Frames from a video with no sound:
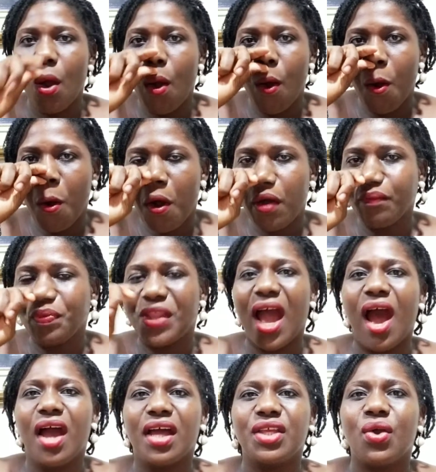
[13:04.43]
or
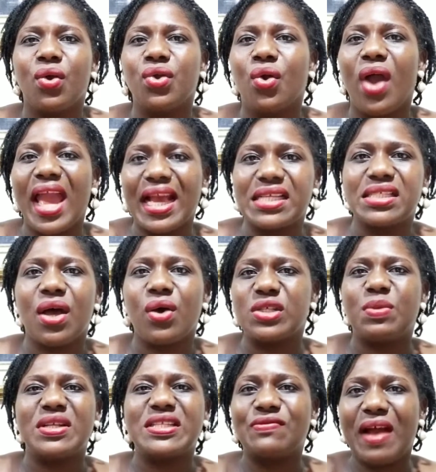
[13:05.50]
your
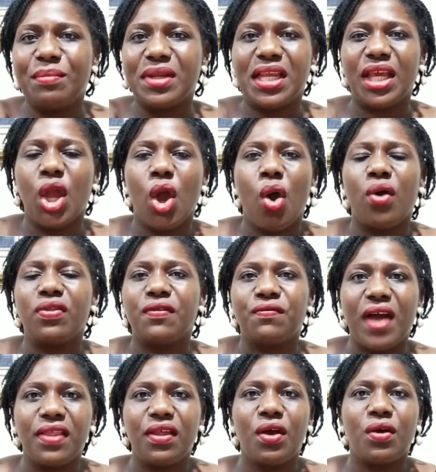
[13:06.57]
ex-husband's family, or the
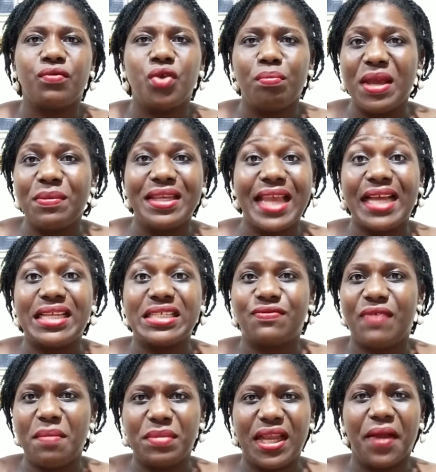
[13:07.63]
father of your baby daddy's
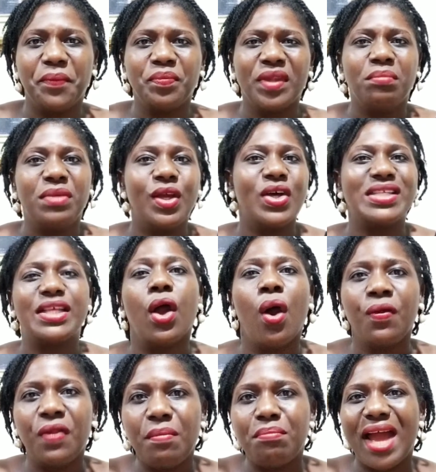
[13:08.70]
family, because the
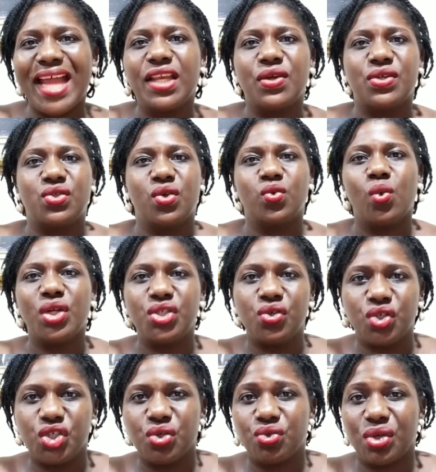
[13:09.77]
other man does not want your
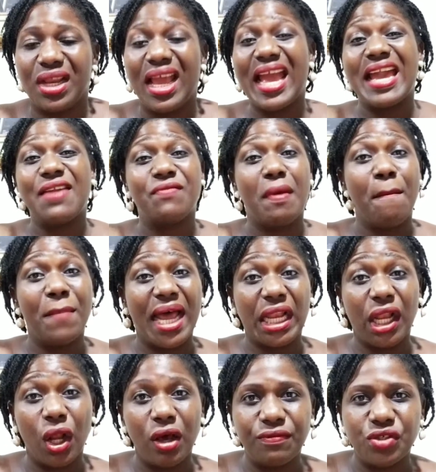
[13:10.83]
children. If a
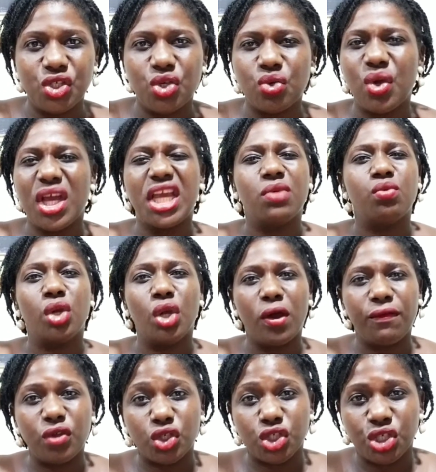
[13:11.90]
man loves you, he will love
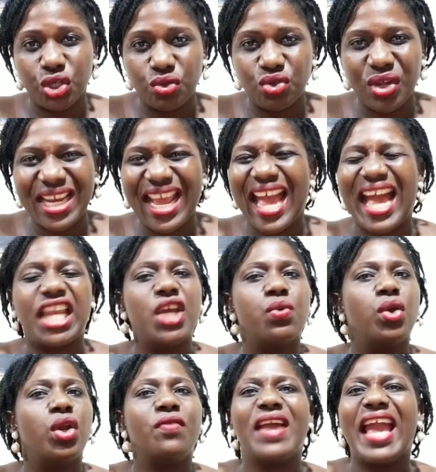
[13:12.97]
your children and he
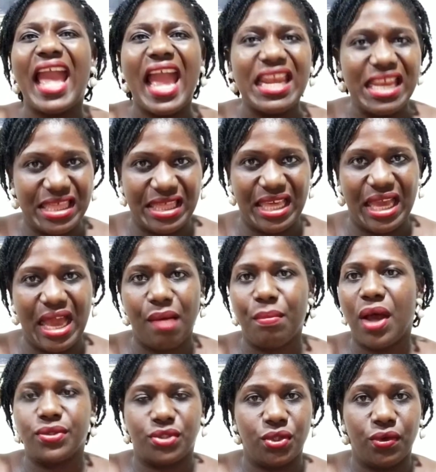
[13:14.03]
will love anything
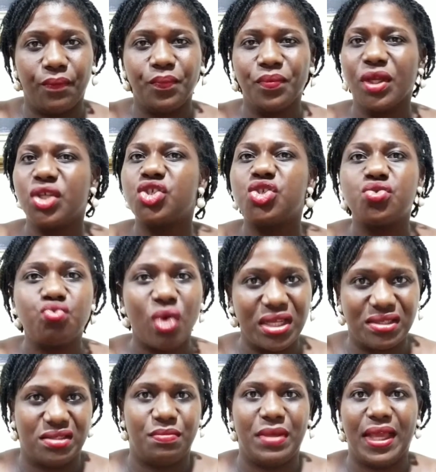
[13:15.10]
about you.
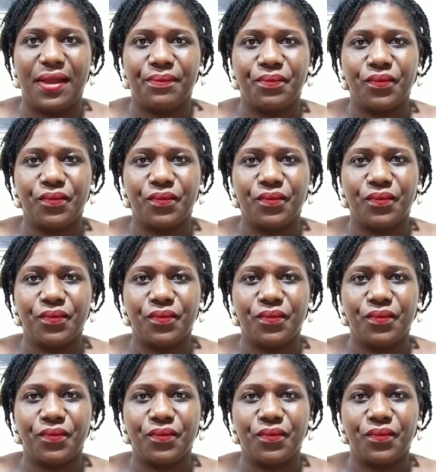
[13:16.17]
Trust me.